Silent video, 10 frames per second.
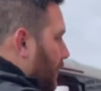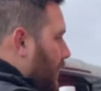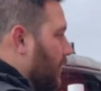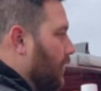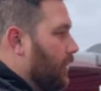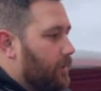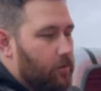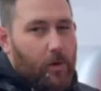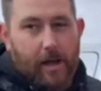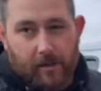you know, the good
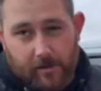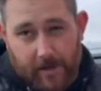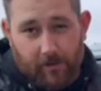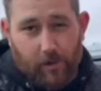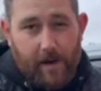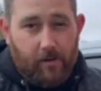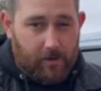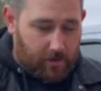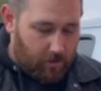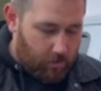weather is like right
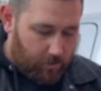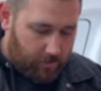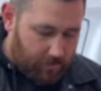around the corner.